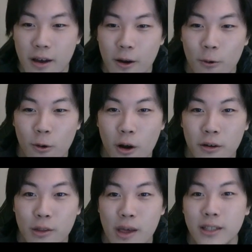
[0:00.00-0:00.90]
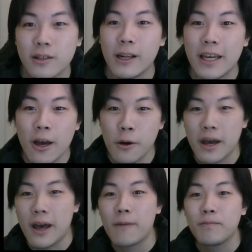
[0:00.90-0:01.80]
Wrong thing. So, Leo
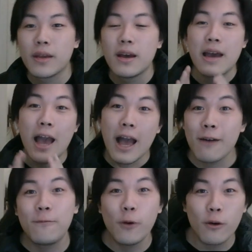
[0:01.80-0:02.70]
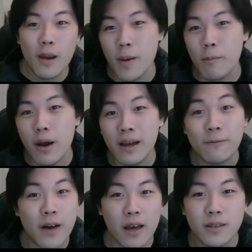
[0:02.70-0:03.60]
here, at full limit break,
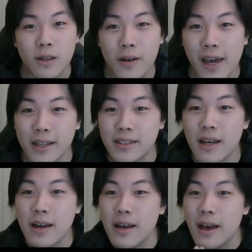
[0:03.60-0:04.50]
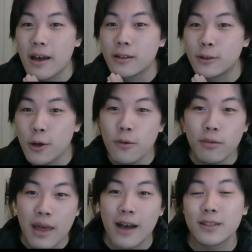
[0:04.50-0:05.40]
5 sockets,
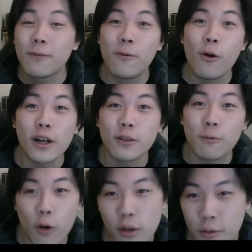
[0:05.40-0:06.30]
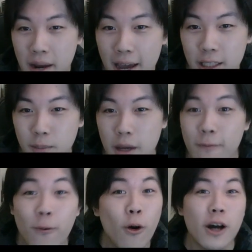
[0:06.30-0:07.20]
2,443
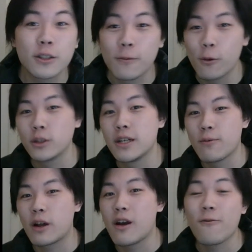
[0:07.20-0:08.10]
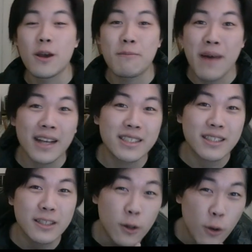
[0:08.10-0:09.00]
HP, 414 recovery, max
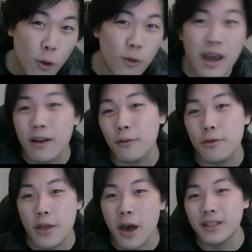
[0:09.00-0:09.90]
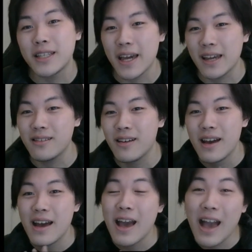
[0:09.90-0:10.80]
cooldown of 13,
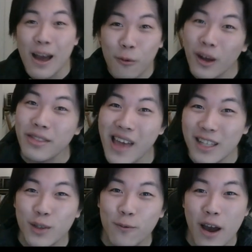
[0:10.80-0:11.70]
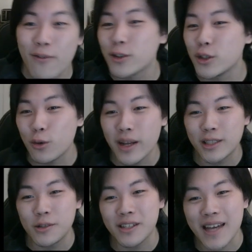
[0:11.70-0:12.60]
and
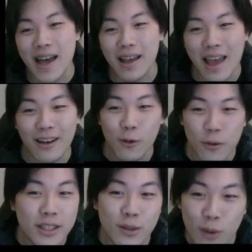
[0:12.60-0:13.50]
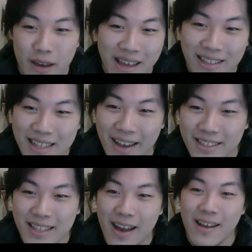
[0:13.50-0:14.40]
1,522 attack. And the reason why that attack
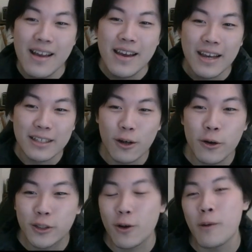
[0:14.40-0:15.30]
stat is oh so